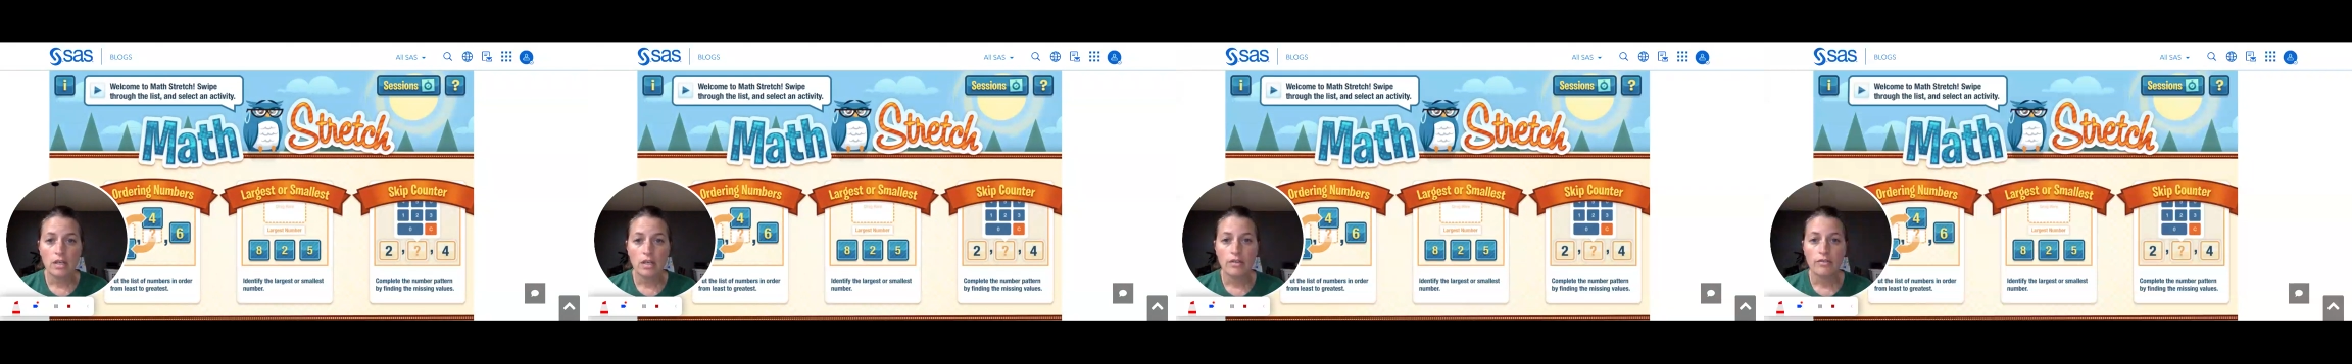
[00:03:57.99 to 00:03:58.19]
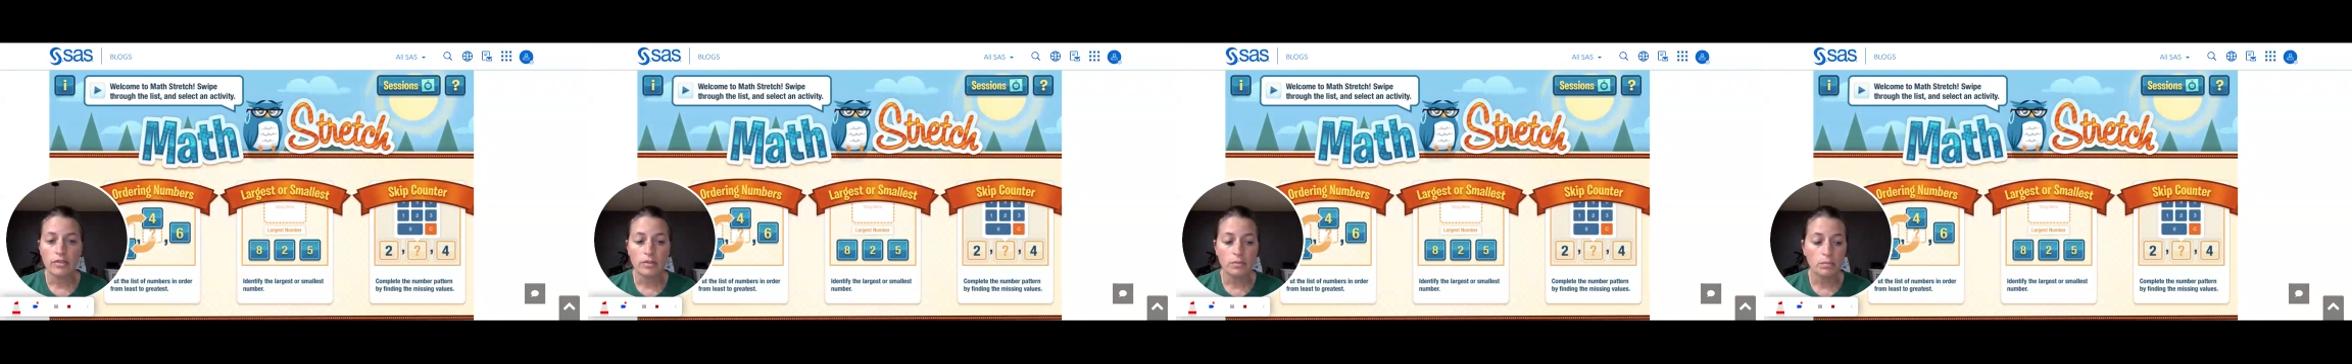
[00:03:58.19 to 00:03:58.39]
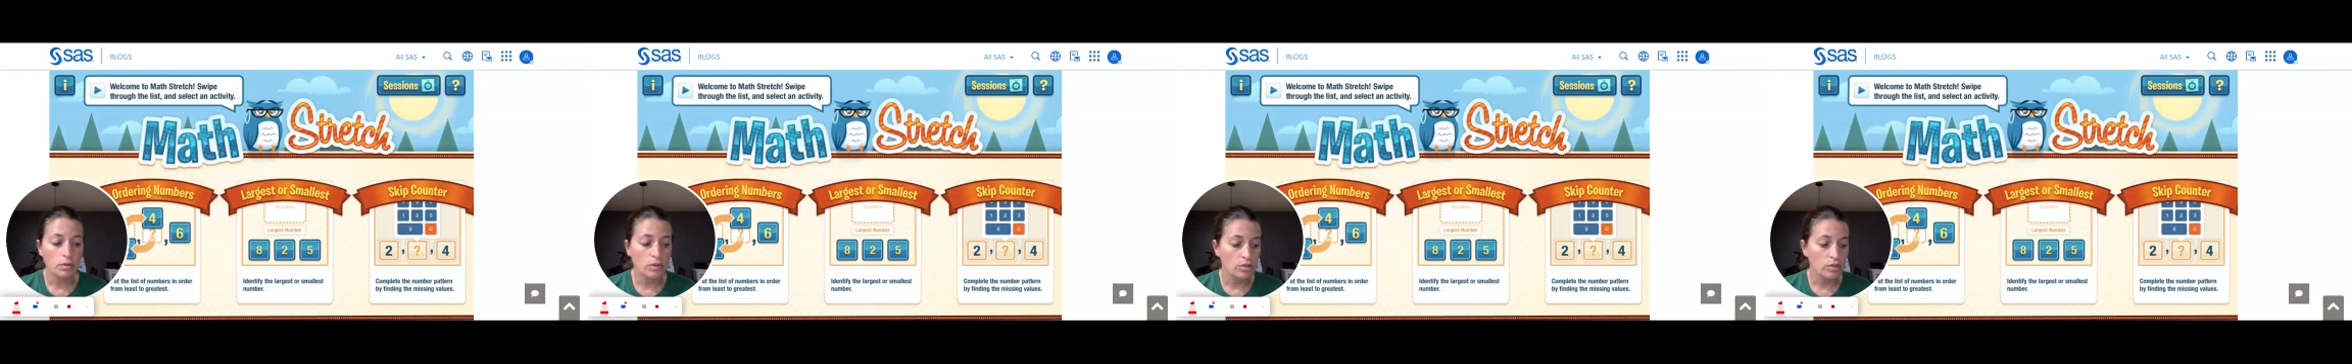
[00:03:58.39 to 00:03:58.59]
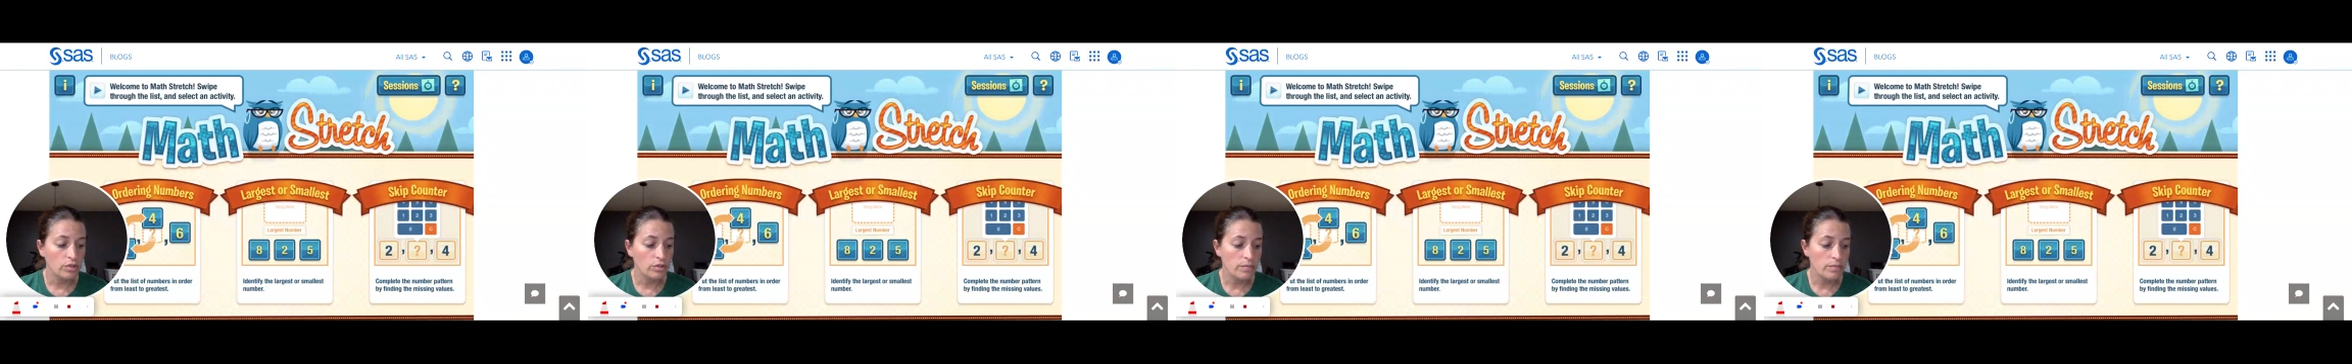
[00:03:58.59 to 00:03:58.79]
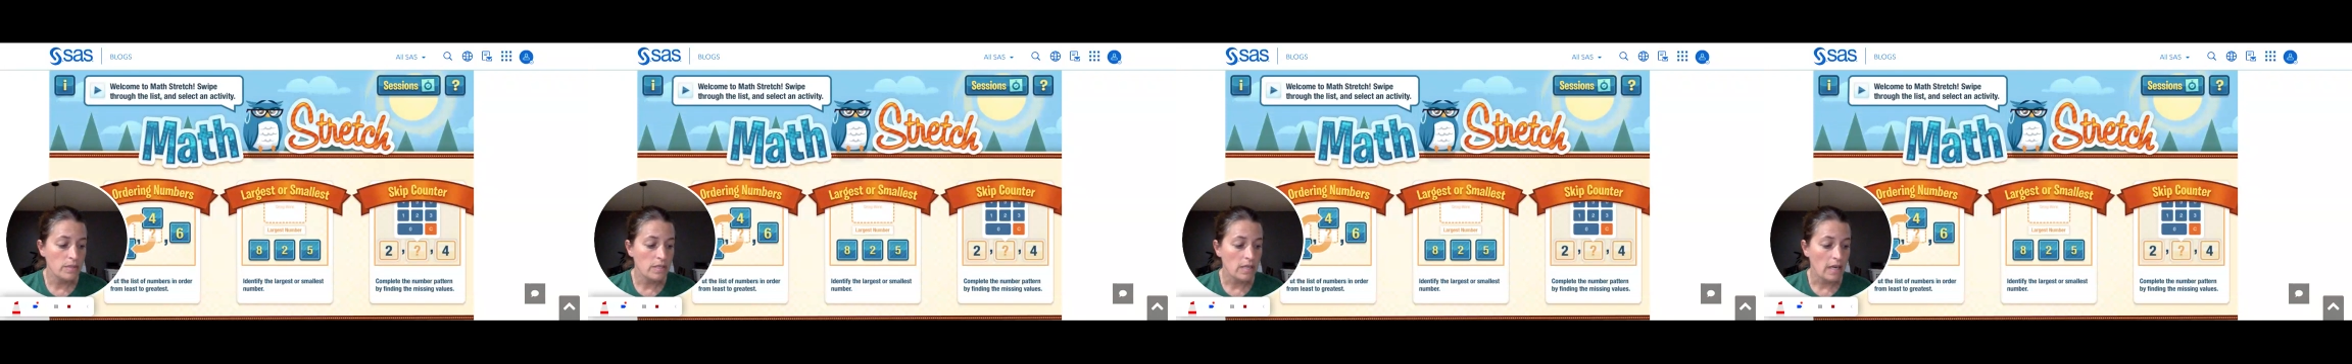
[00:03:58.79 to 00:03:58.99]
For
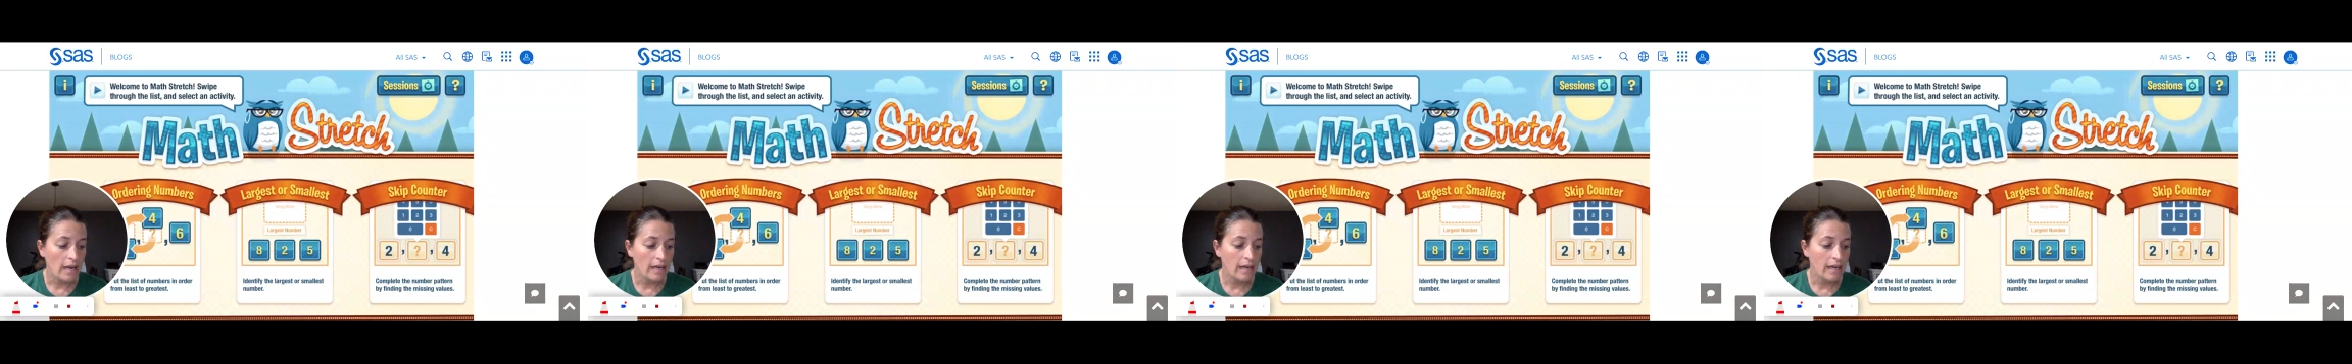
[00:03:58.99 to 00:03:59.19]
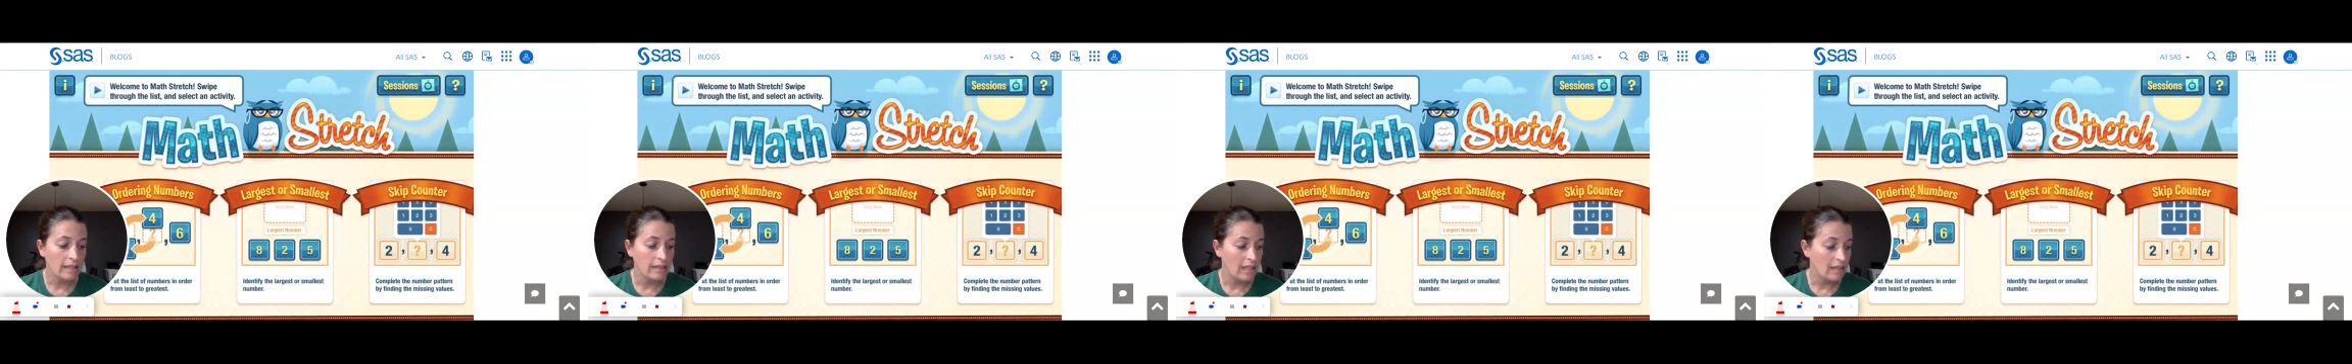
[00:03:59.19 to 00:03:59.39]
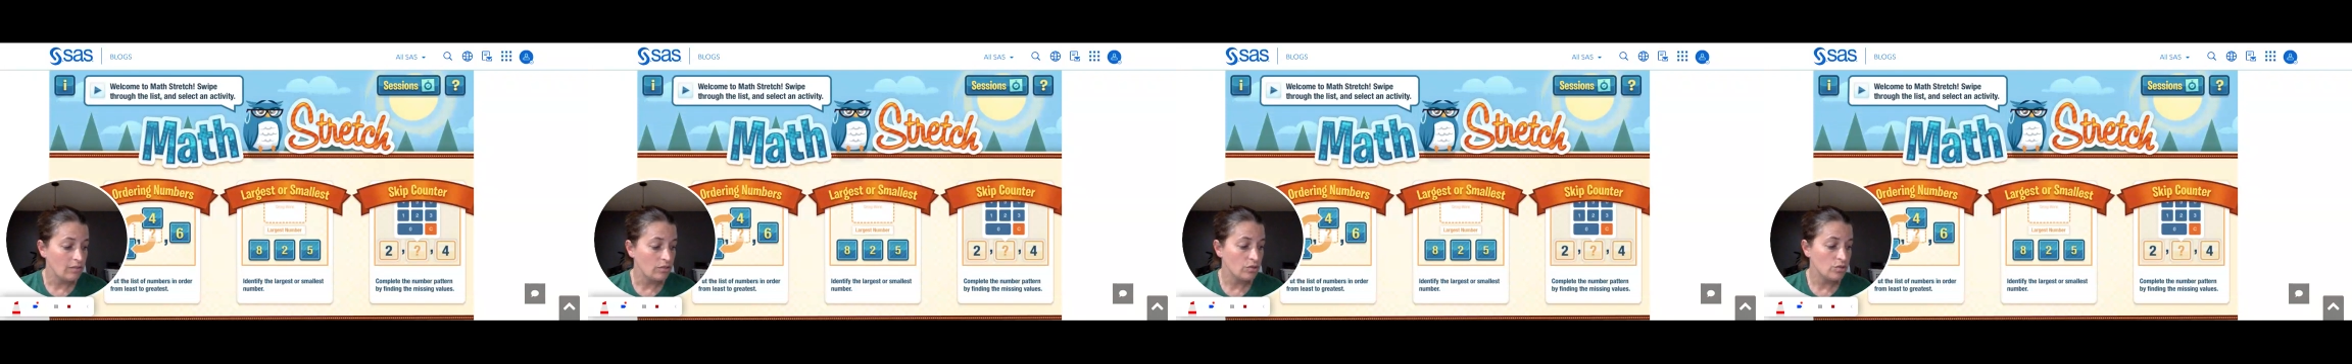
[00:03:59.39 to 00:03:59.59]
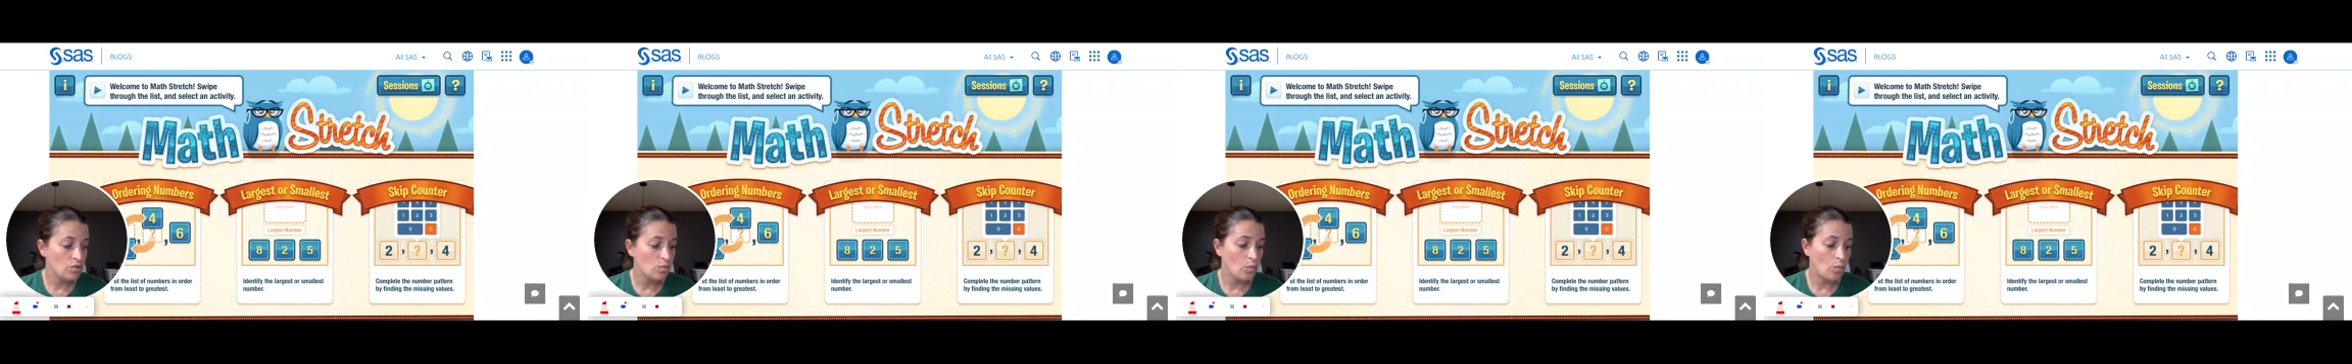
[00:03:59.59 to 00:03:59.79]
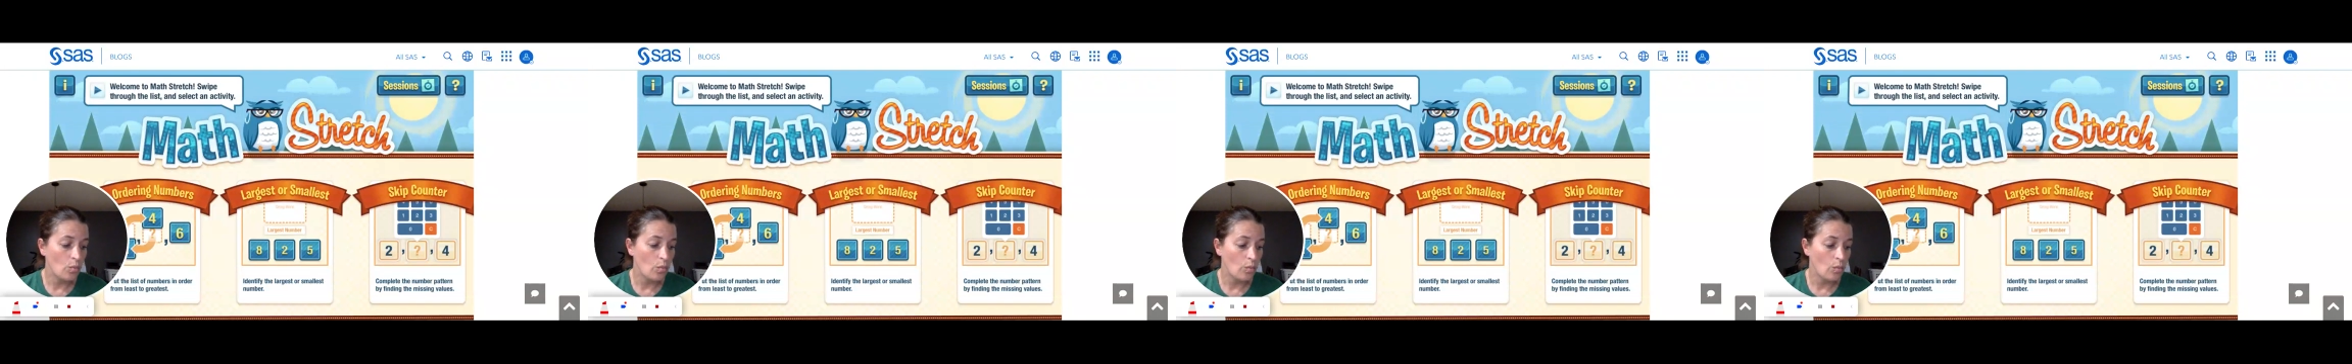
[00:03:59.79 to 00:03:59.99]
Bloom's, I got levels